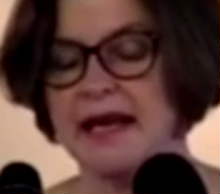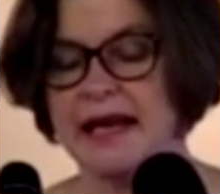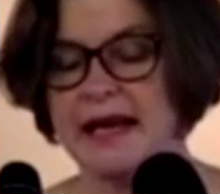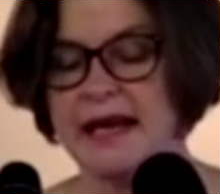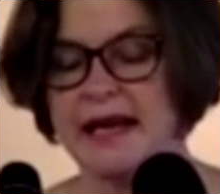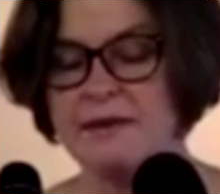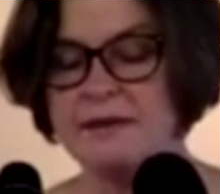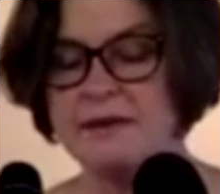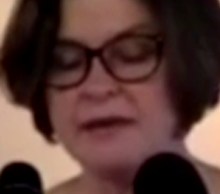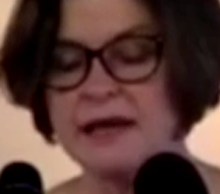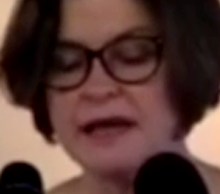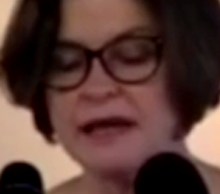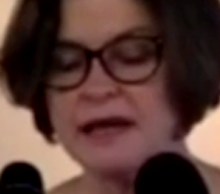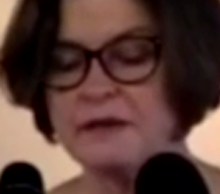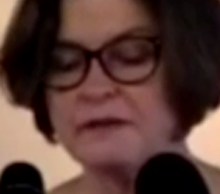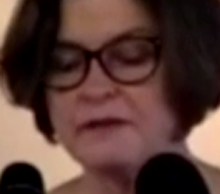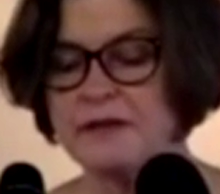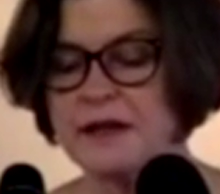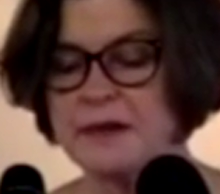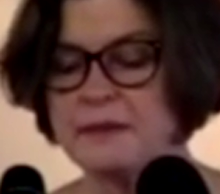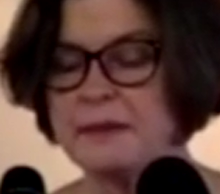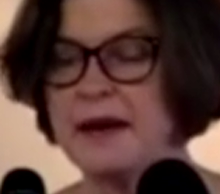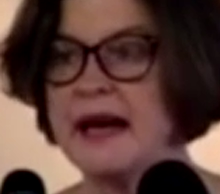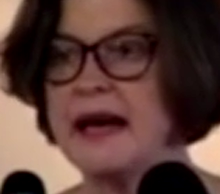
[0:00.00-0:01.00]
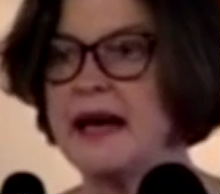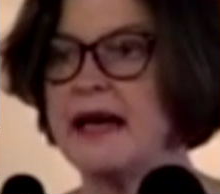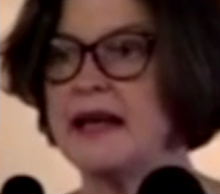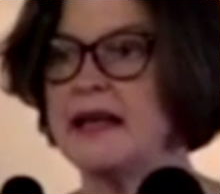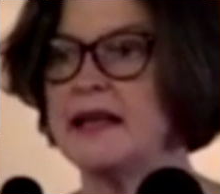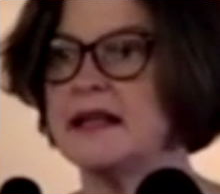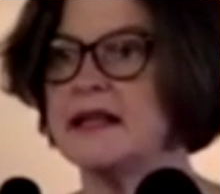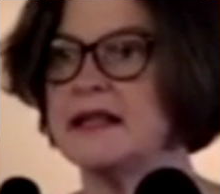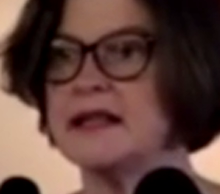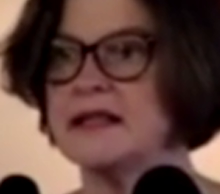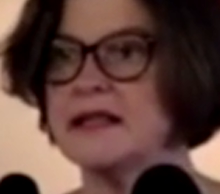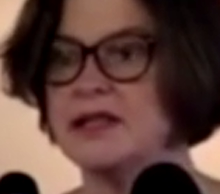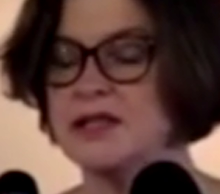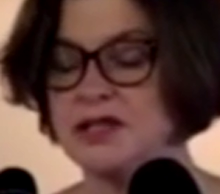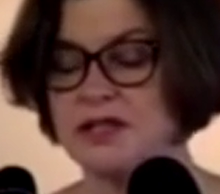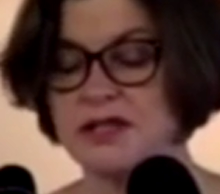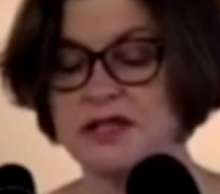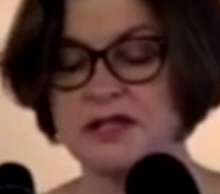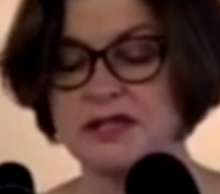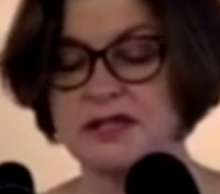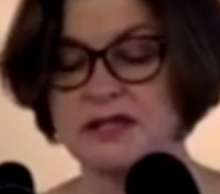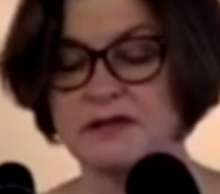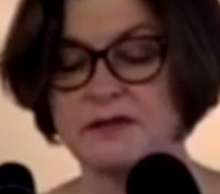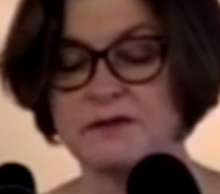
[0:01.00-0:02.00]
and many of their pay and
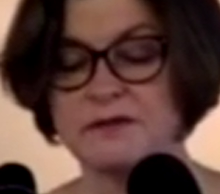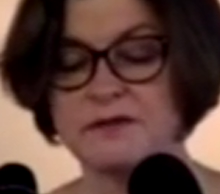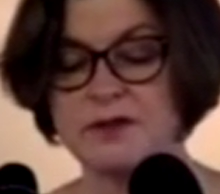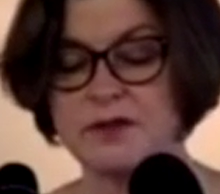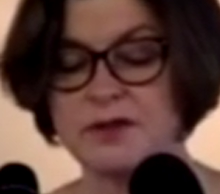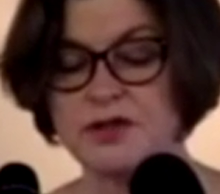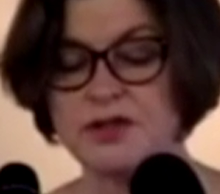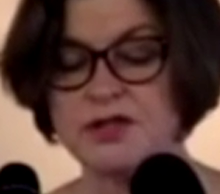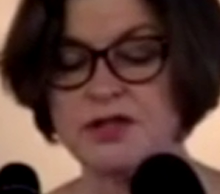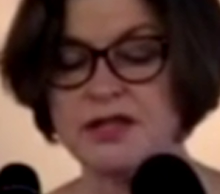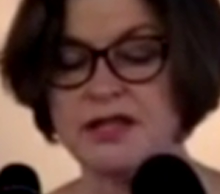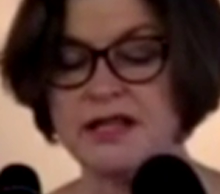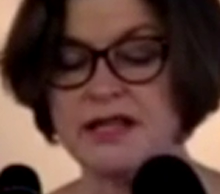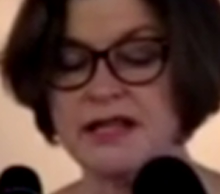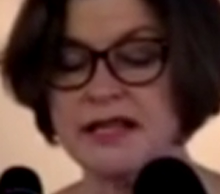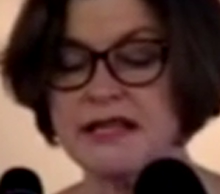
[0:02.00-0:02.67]
conditions are virtually